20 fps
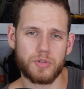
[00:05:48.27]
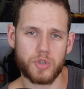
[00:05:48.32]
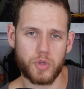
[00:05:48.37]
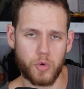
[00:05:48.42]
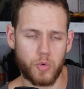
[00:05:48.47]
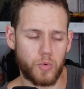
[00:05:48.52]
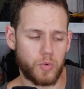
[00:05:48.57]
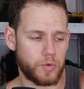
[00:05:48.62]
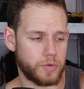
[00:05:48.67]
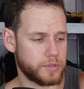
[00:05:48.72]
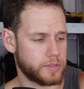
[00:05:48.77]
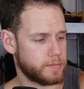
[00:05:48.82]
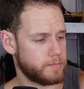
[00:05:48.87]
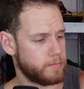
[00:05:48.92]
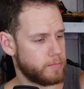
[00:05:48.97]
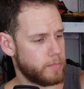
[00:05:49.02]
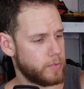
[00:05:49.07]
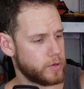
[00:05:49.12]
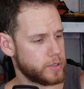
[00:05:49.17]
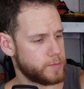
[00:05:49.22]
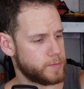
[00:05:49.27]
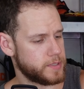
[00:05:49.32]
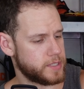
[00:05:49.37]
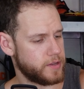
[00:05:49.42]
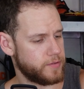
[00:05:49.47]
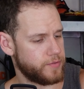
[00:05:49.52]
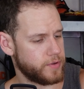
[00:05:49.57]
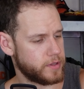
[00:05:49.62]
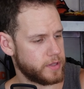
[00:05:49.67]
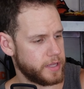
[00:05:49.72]
tools, more
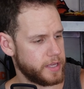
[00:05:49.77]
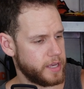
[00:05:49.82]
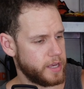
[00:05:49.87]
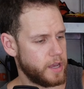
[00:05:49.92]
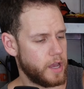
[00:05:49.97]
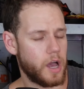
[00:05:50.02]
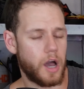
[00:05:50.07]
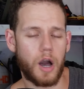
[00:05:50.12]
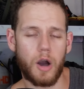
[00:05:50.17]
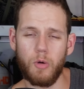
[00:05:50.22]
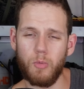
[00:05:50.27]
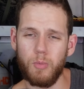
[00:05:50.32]
specifically a